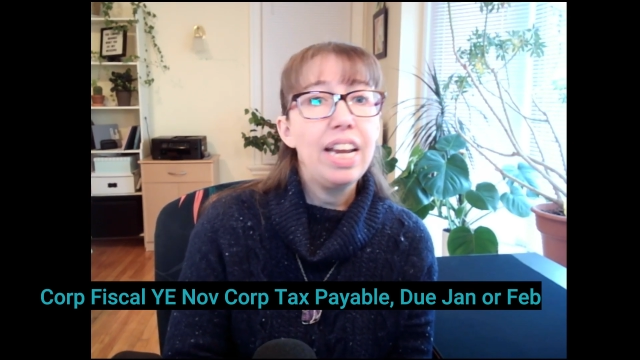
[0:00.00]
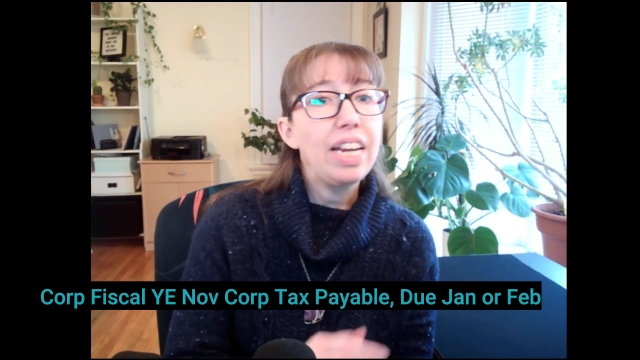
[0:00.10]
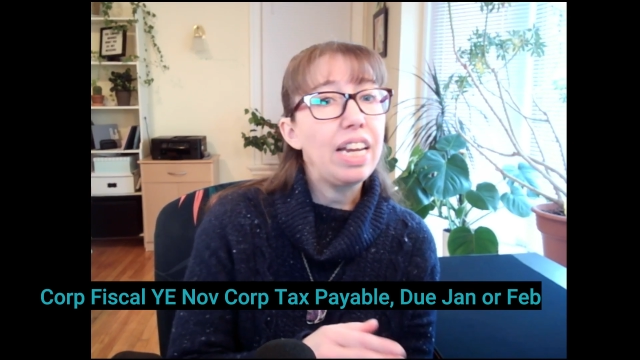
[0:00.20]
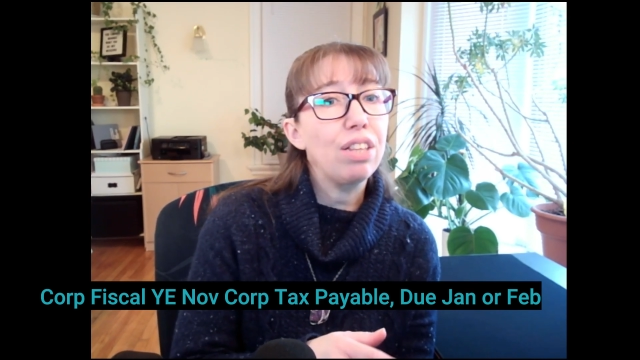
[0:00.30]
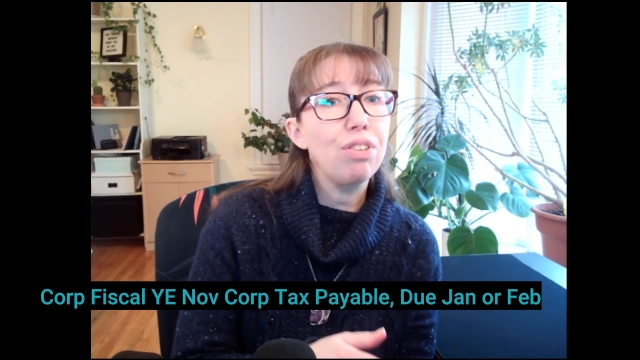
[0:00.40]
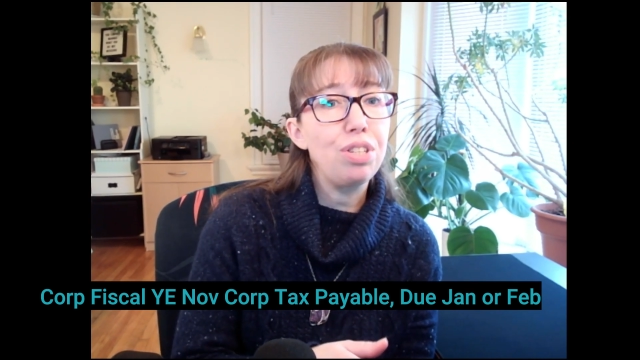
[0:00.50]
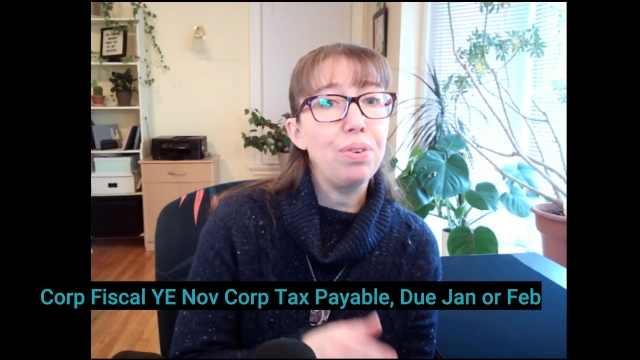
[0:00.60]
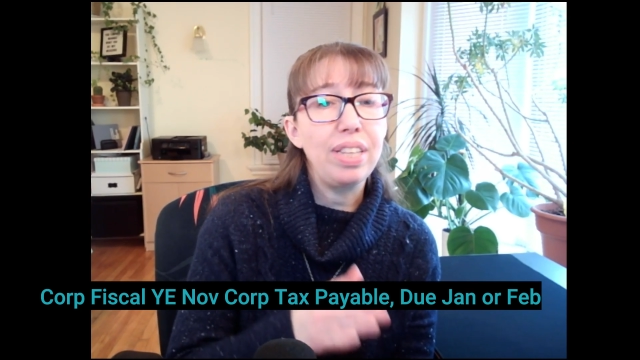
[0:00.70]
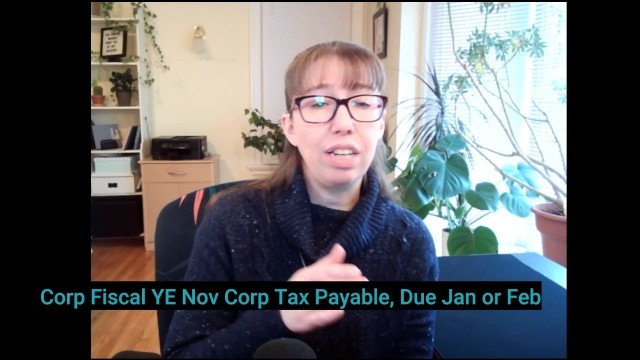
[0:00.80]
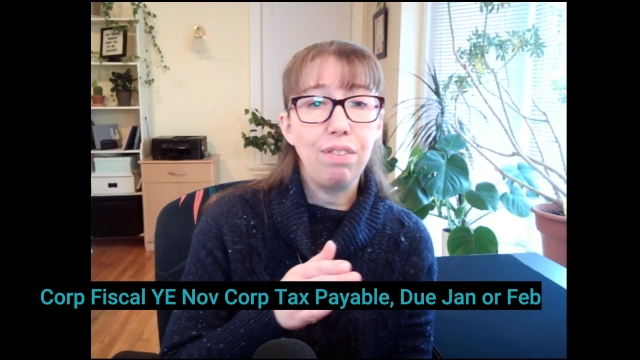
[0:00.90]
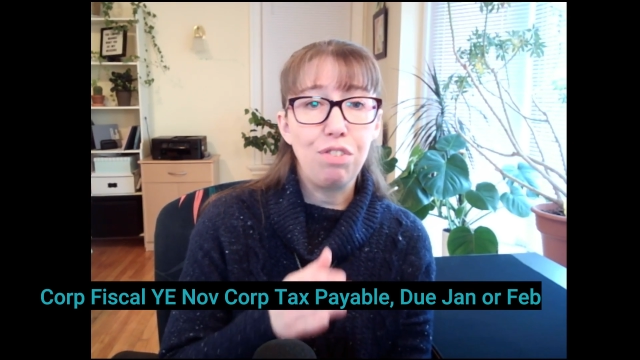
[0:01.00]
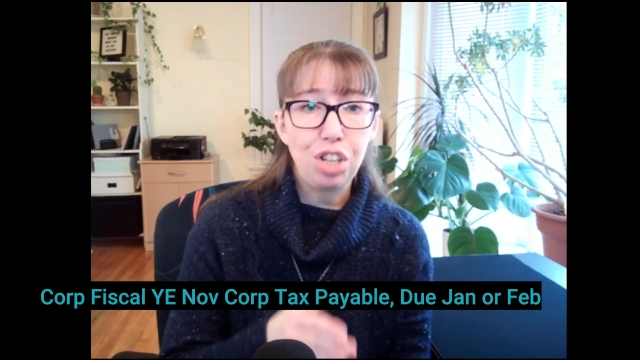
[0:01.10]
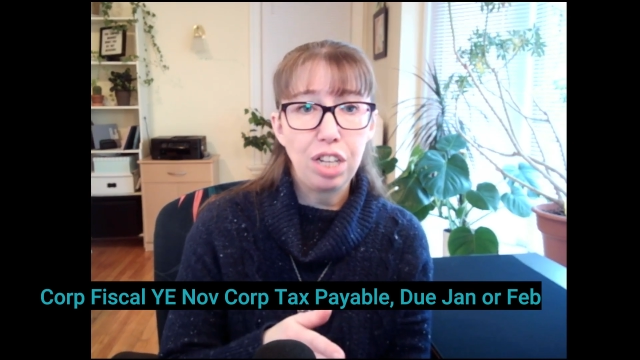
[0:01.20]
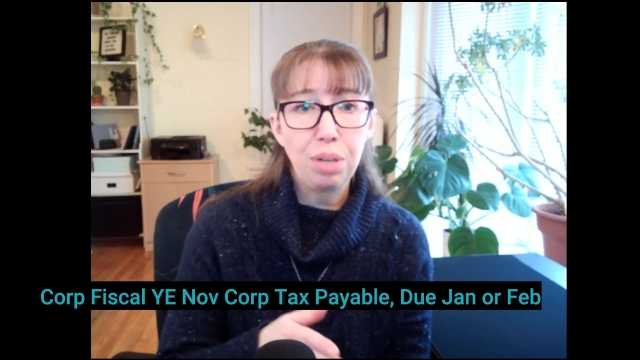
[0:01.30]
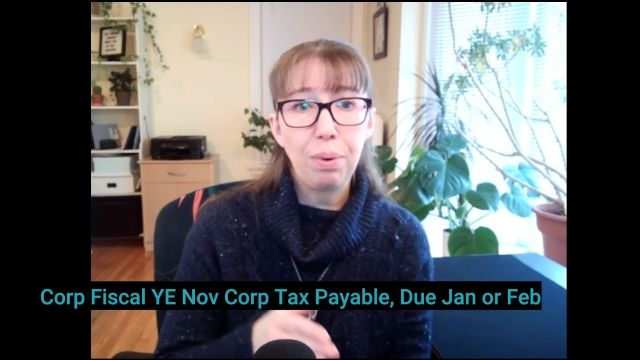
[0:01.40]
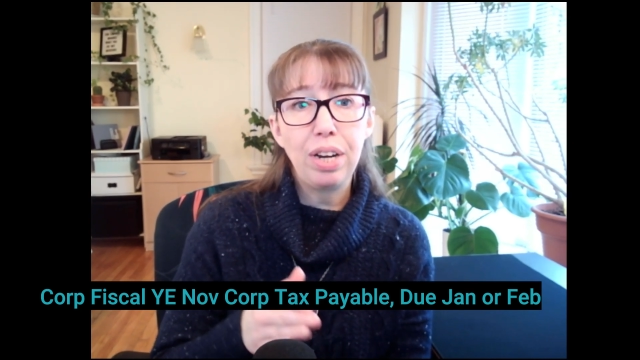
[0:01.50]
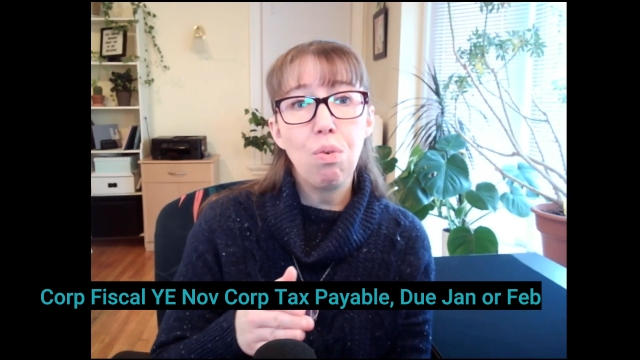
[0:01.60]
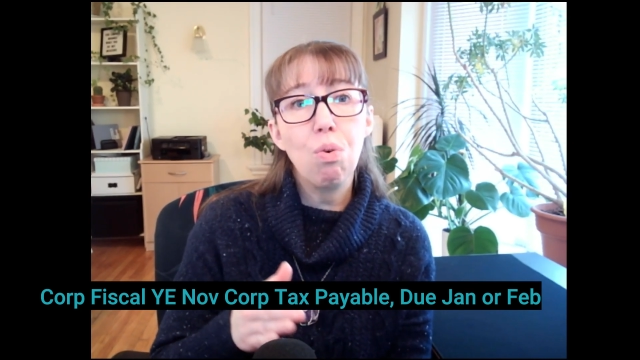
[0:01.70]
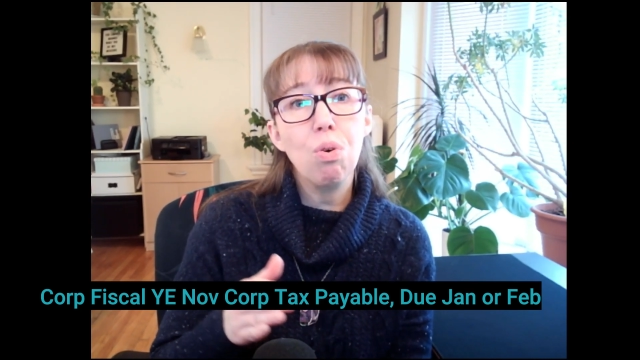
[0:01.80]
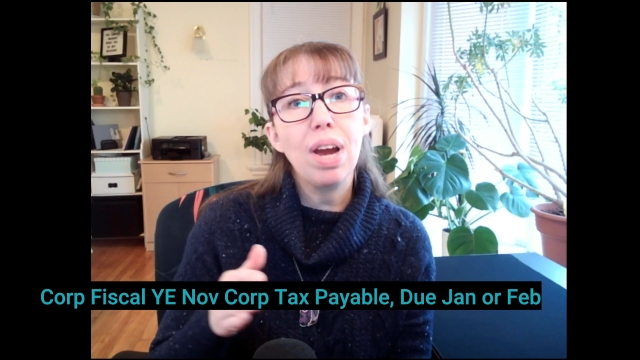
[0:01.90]
either due at the end of January
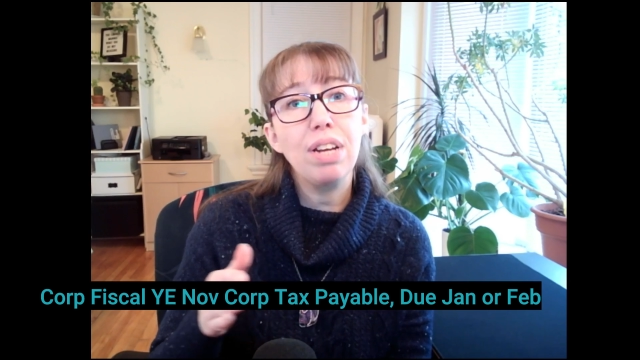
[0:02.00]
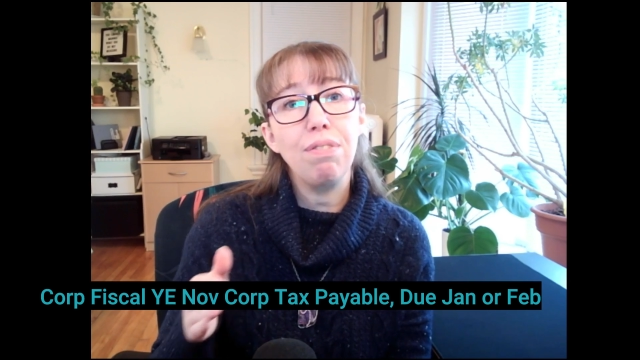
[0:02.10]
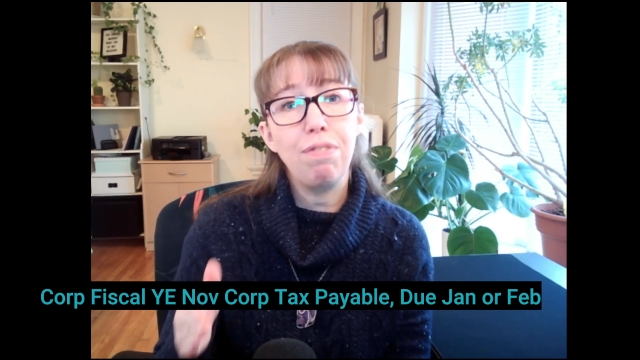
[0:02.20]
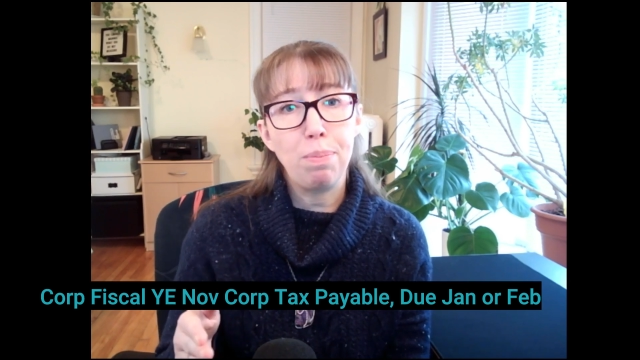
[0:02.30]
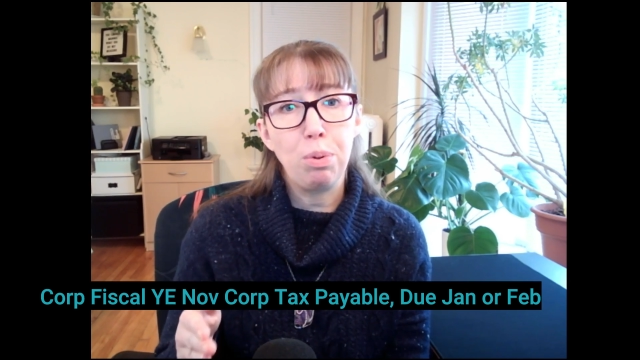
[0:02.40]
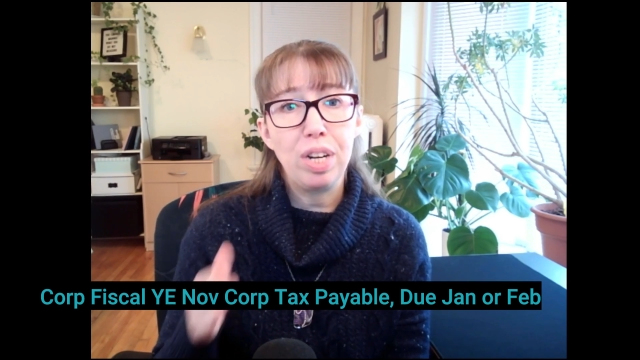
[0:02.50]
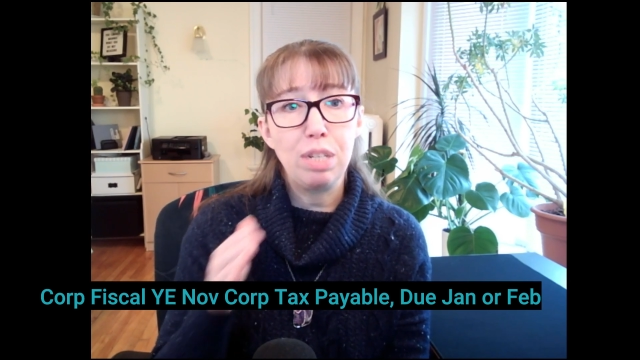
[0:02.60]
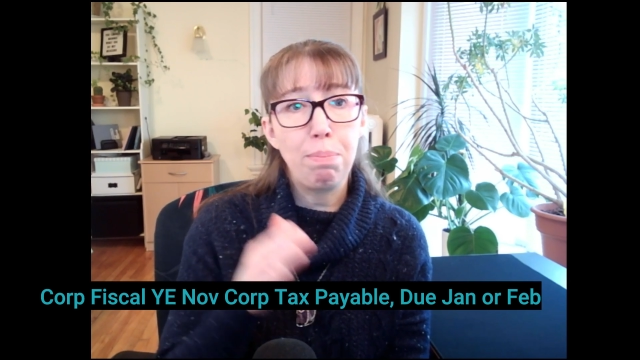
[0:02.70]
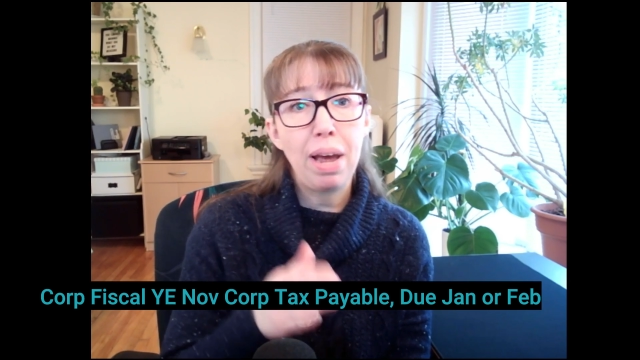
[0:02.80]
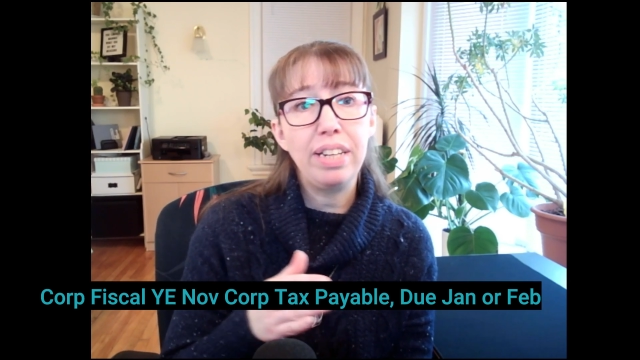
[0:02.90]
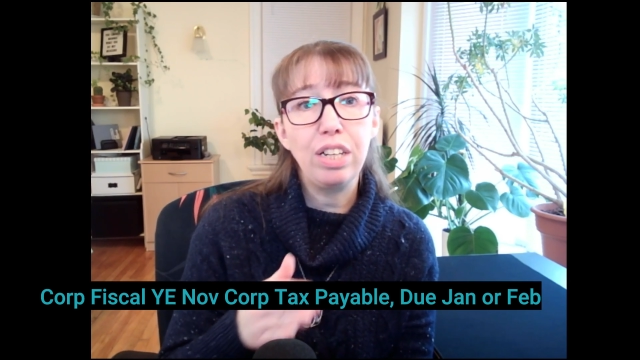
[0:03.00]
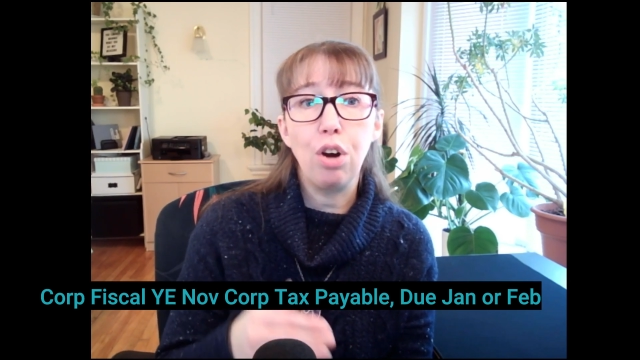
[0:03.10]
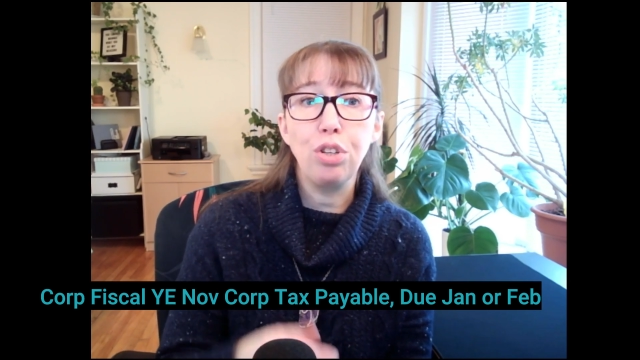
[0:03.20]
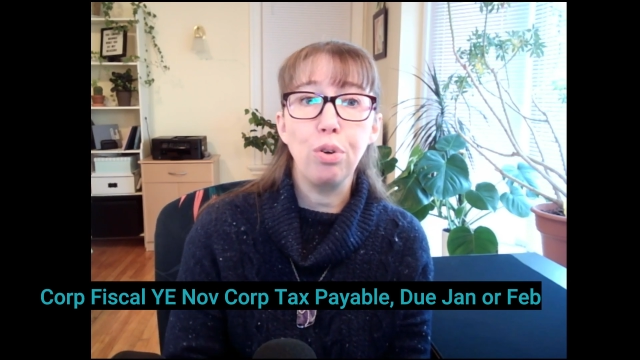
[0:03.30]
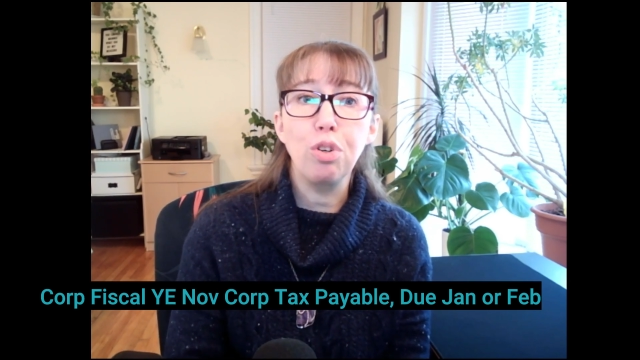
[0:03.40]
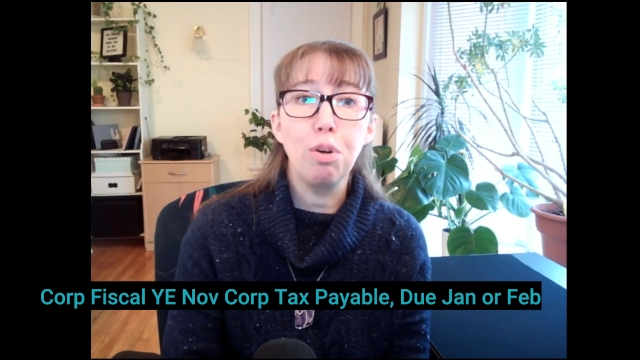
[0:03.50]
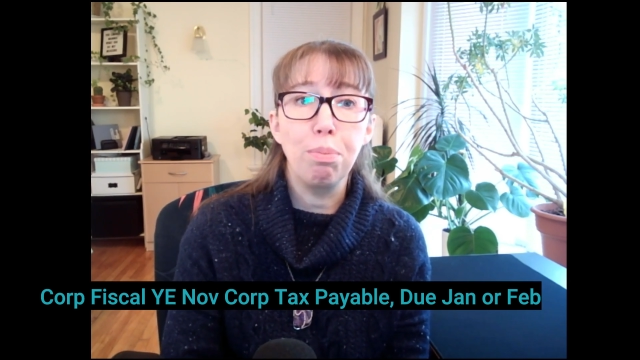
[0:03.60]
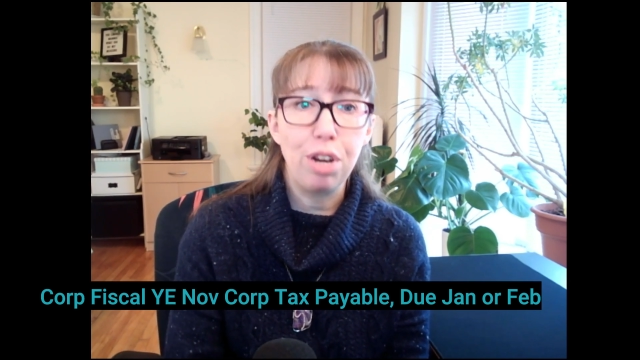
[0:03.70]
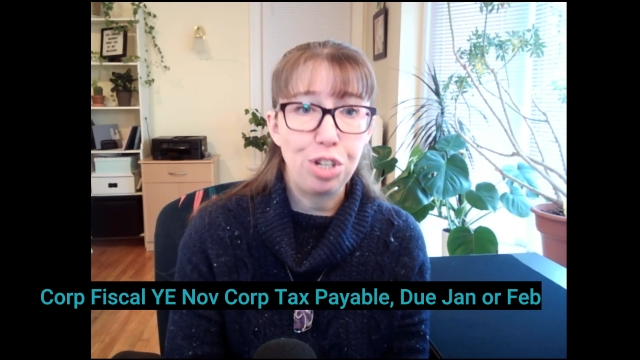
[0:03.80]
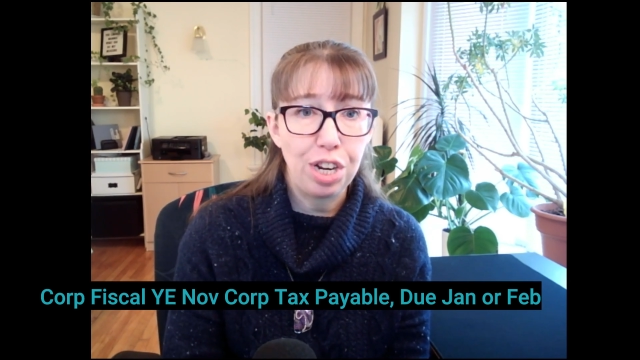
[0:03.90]
or end of February, depending on your
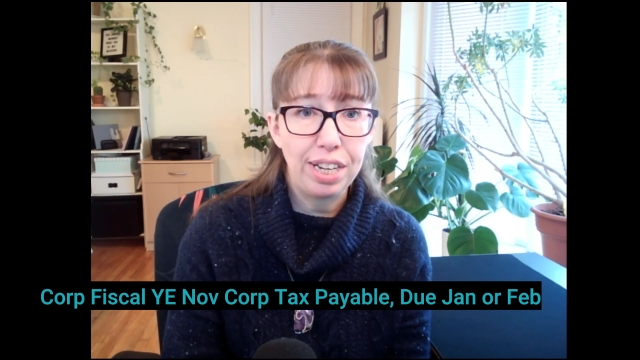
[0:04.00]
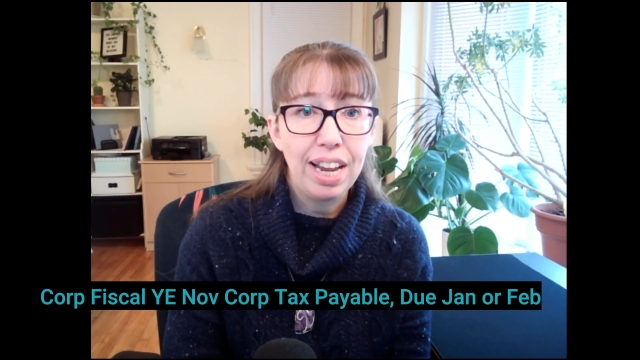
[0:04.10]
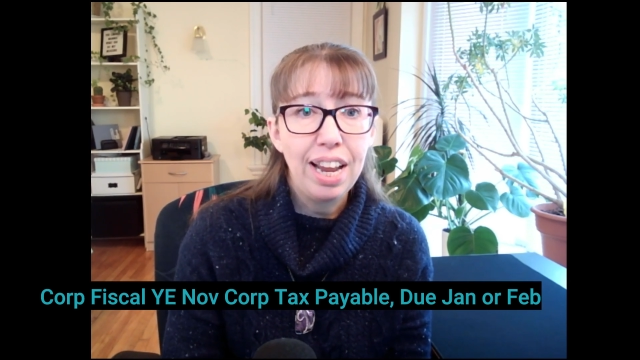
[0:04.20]
corporation.